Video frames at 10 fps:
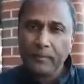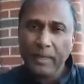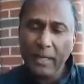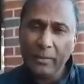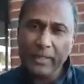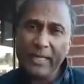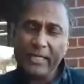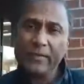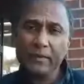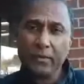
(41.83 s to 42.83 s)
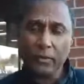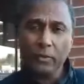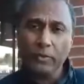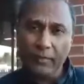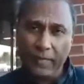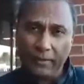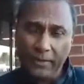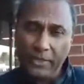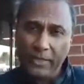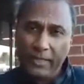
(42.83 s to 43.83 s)
Now, in the case of the
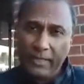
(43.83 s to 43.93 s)
coronavirus,